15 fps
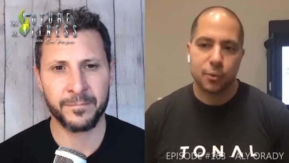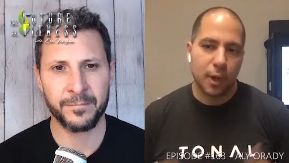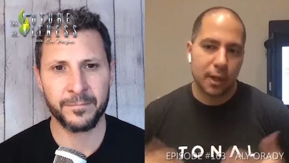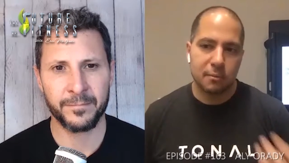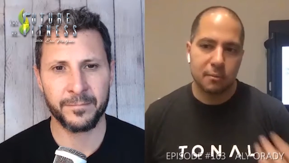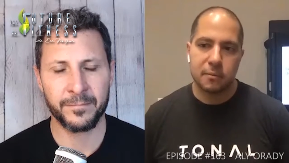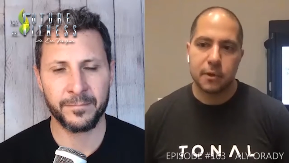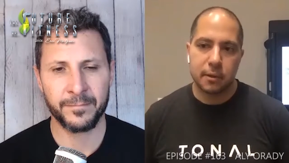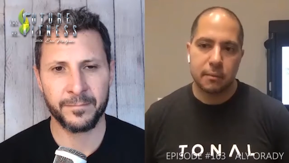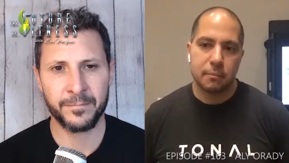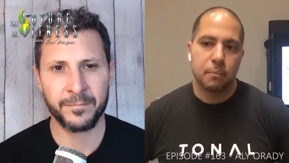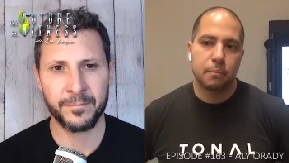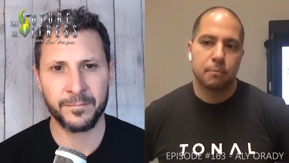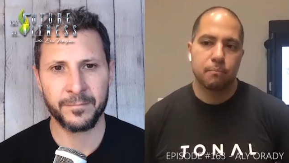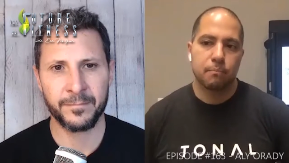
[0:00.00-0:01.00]
Speaker 1: pain. You just want them to
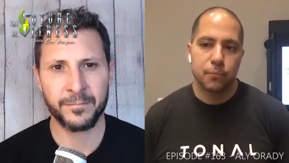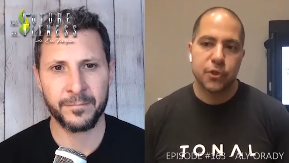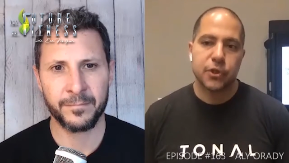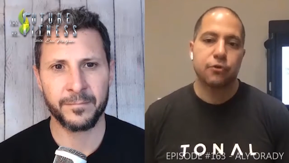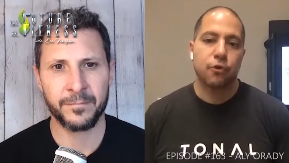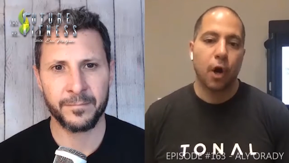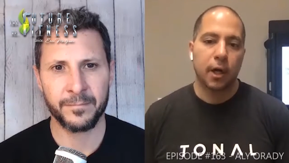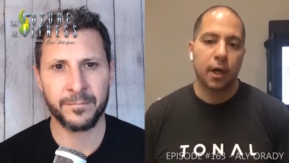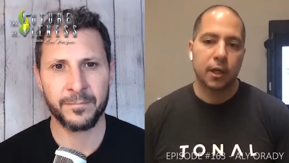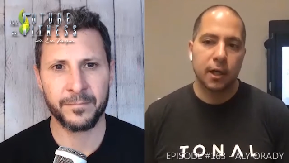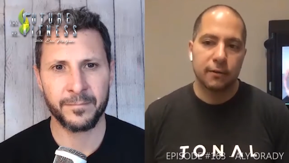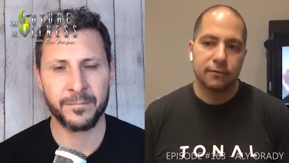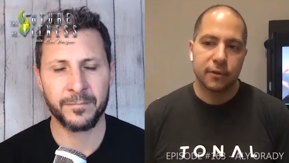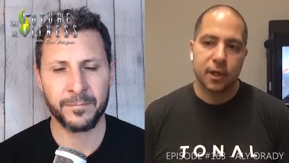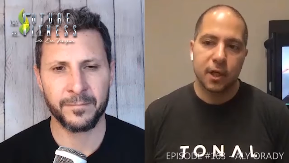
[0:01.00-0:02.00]
be
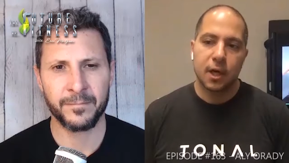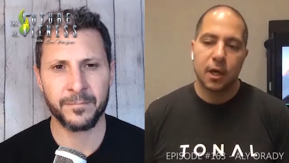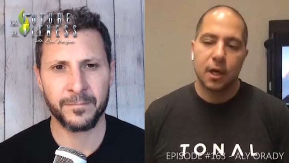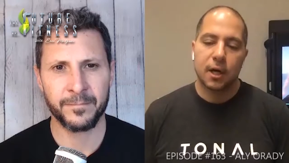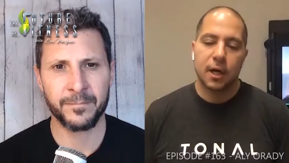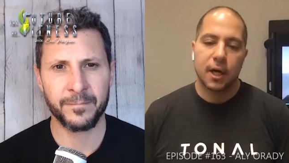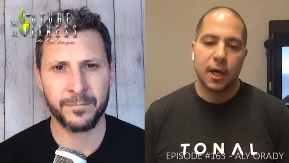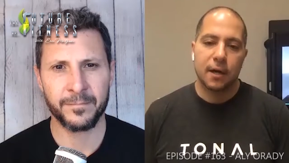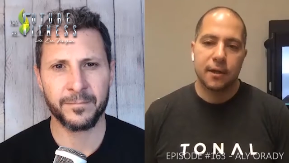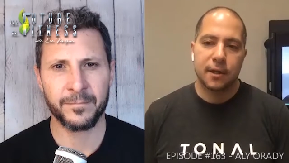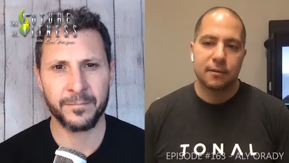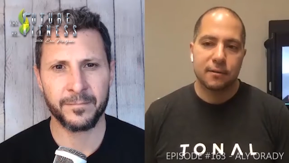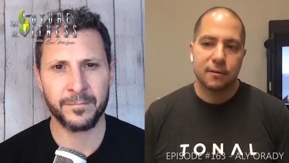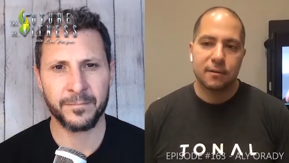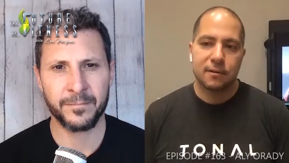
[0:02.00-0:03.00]
strong enough
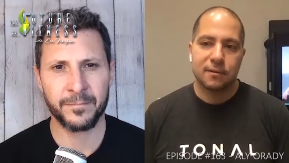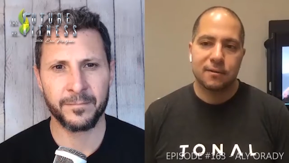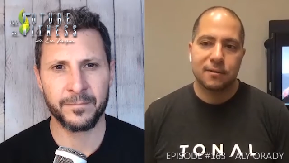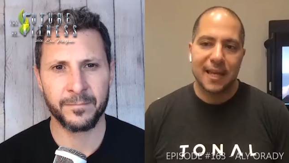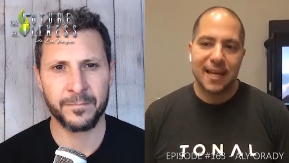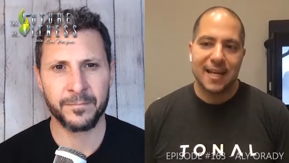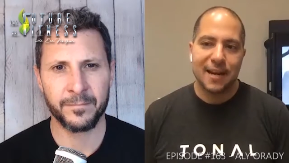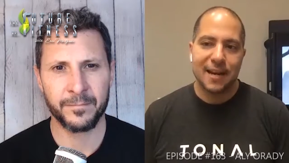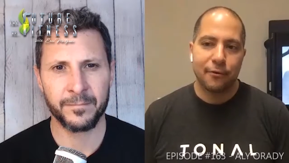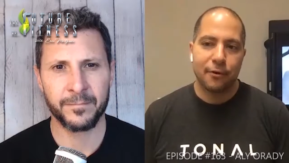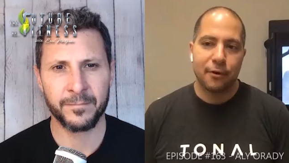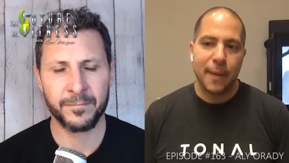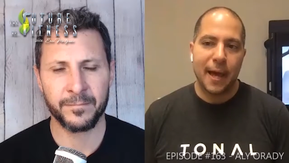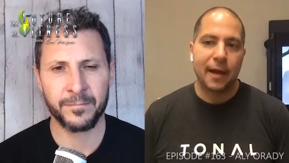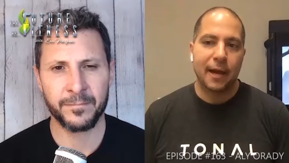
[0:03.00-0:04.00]
uh, that that it
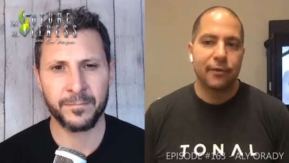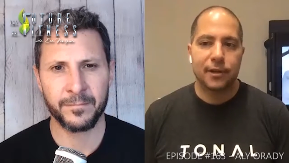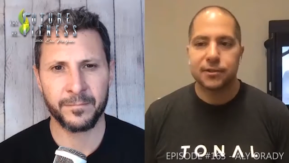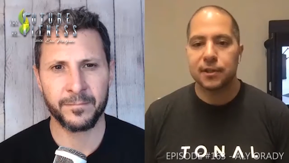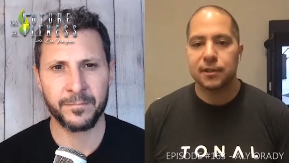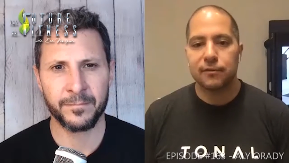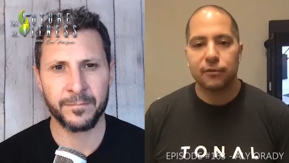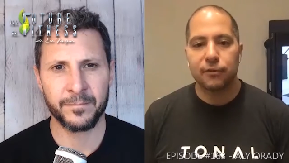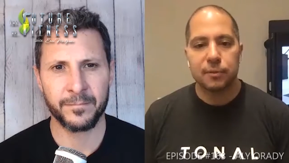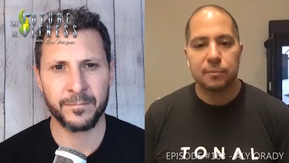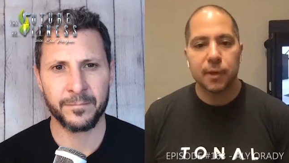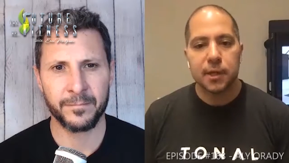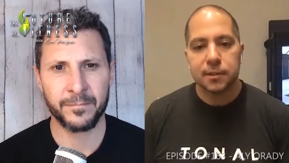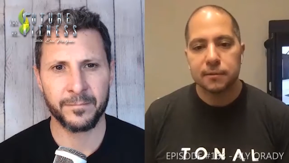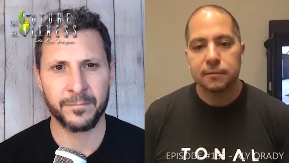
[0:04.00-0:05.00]
never manifests in the
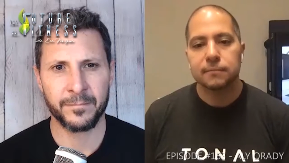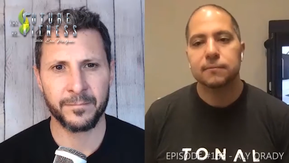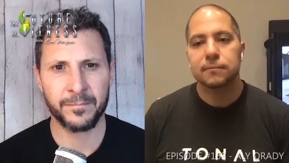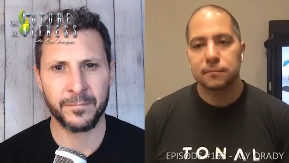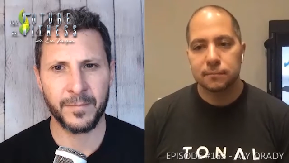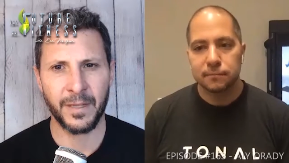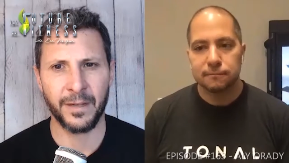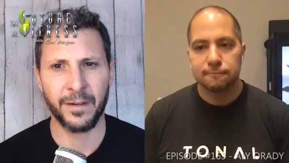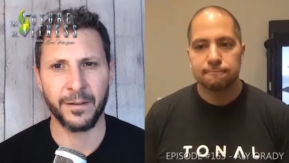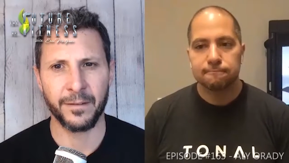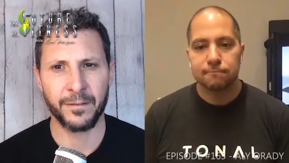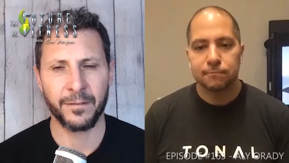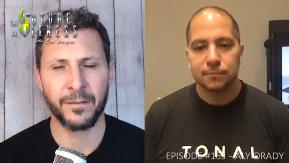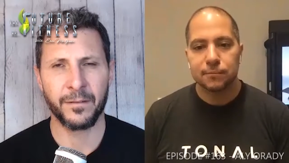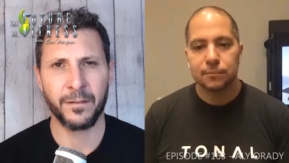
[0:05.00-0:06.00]
first place.
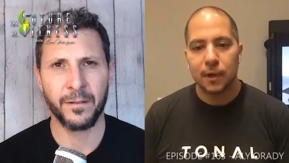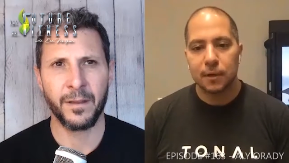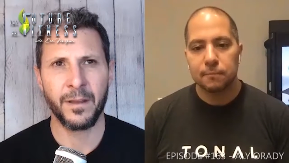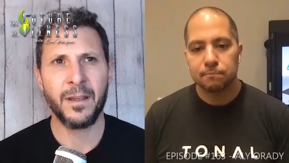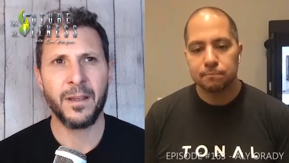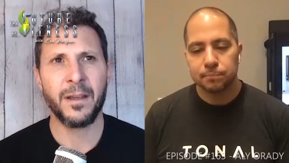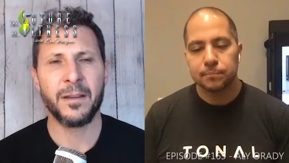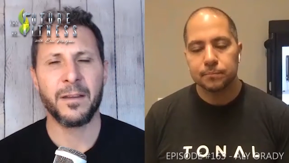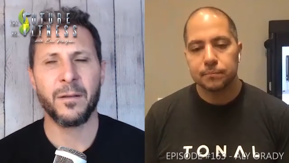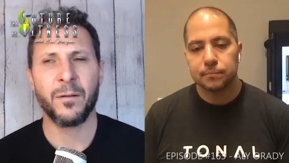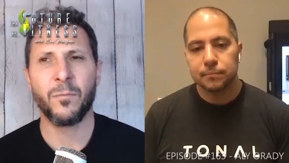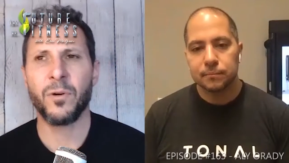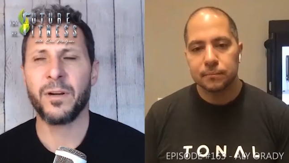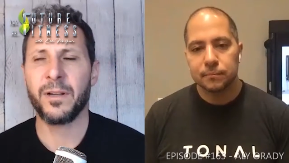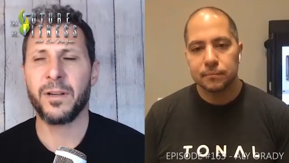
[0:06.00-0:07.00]
Speaker 2: Yeah.
Speaker 1: Right.
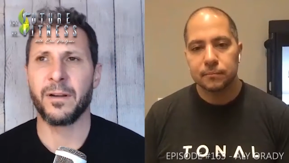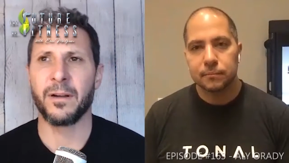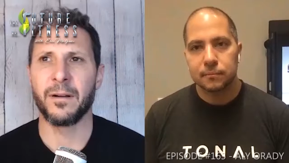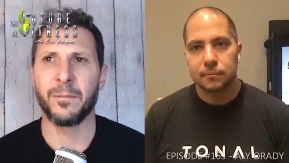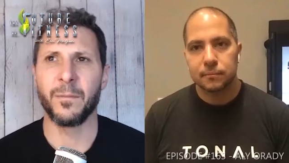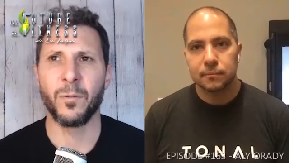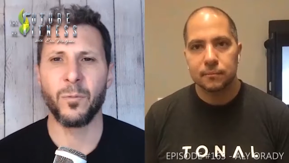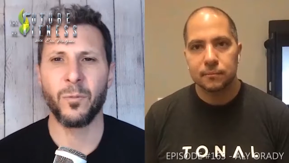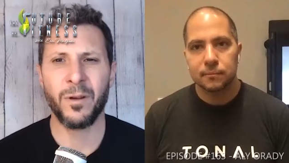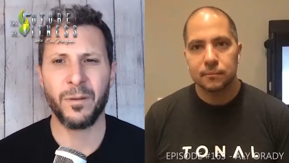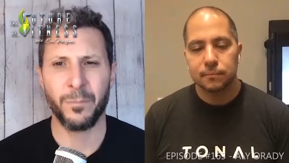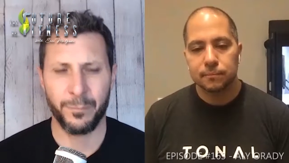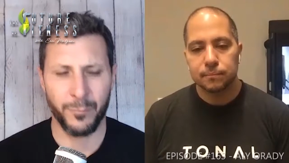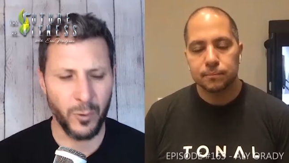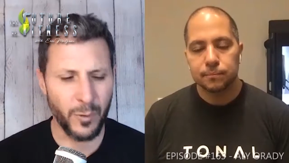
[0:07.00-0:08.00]
Speaker 2: What um
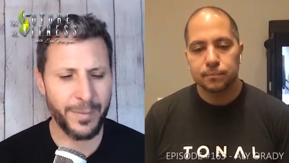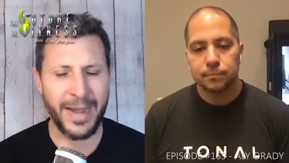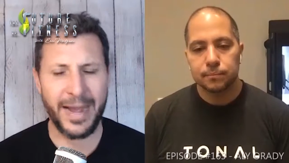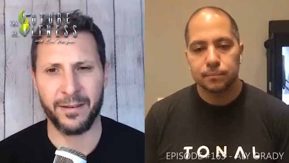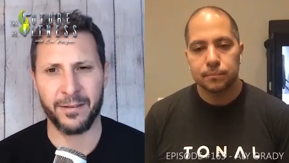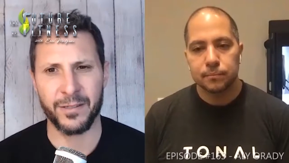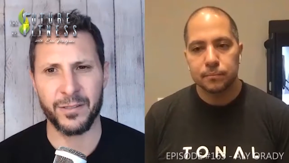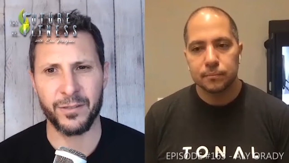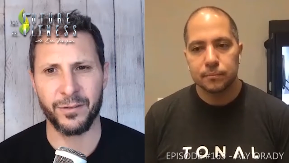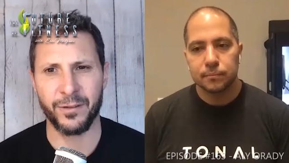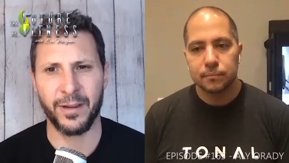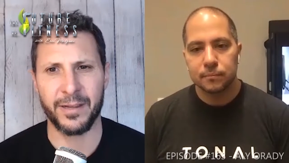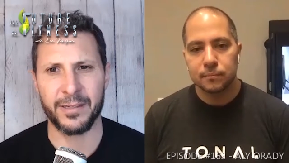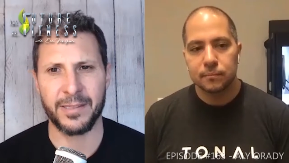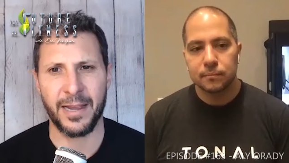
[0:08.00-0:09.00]
what what
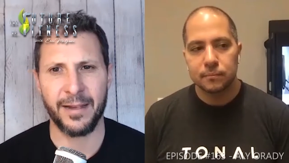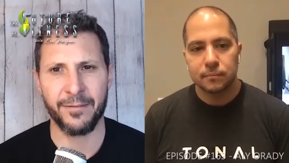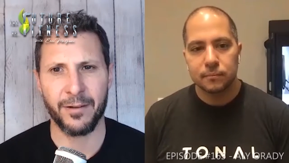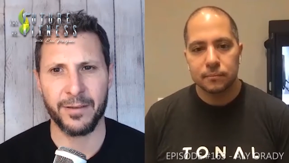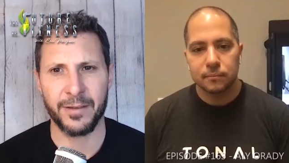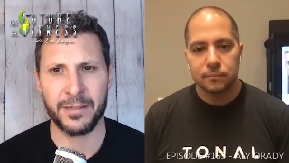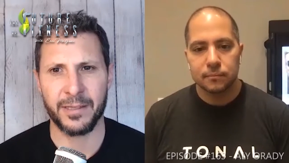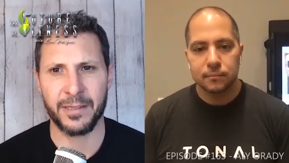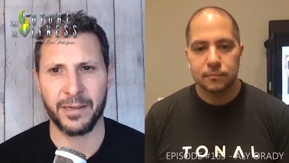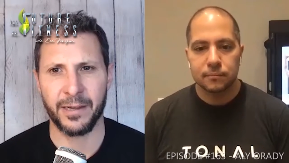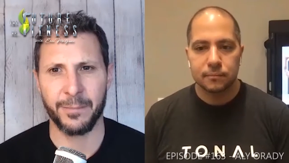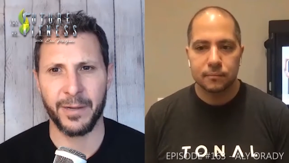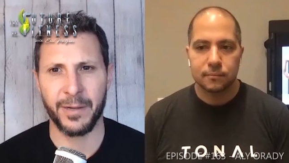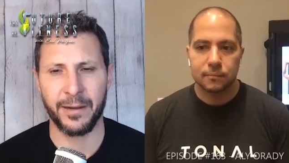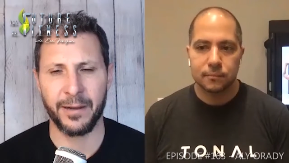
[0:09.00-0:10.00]
patents do you guys have on
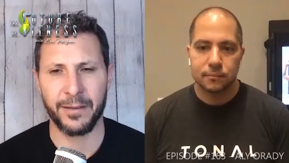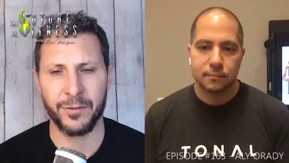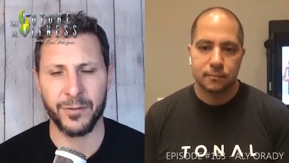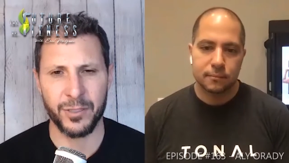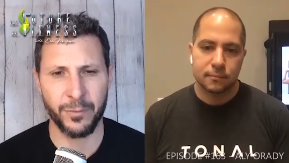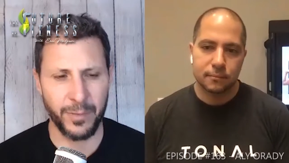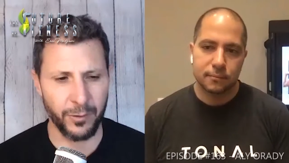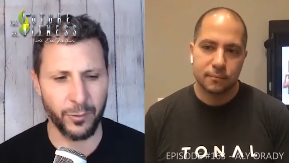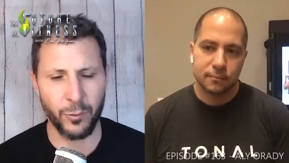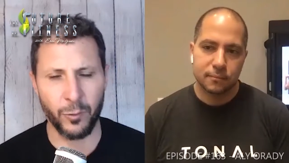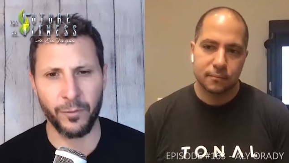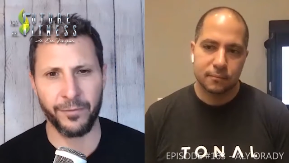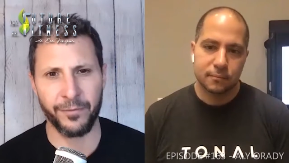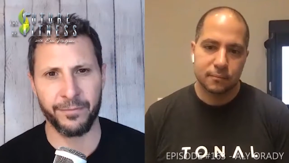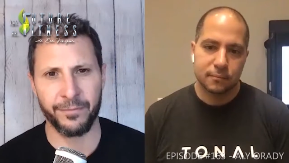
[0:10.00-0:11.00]
this thing? I mean, and there's so
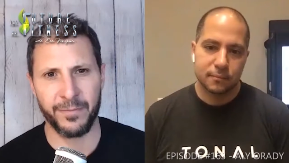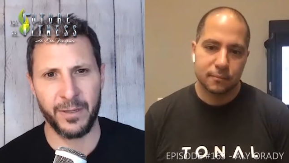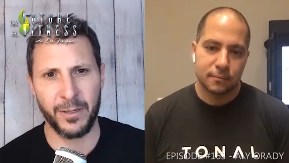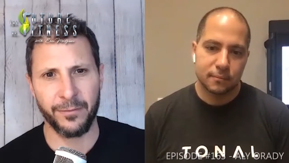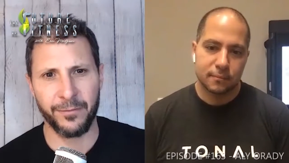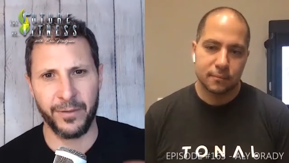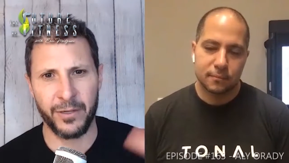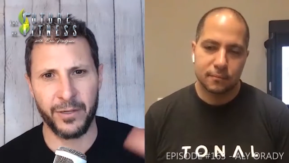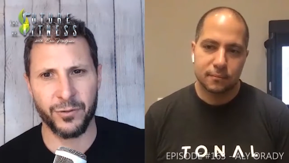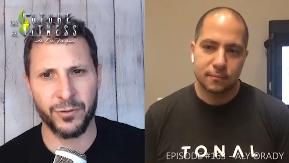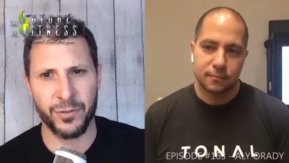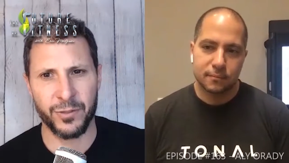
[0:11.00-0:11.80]
many cool you know